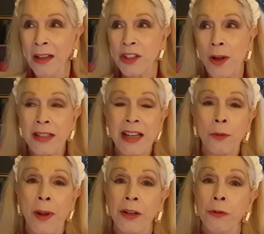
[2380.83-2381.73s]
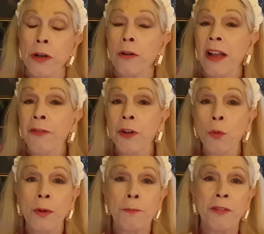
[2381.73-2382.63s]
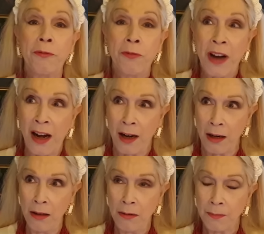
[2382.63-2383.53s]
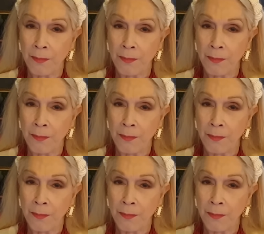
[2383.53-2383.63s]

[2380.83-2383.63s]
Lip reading: So I said, well, you know, if you would prefer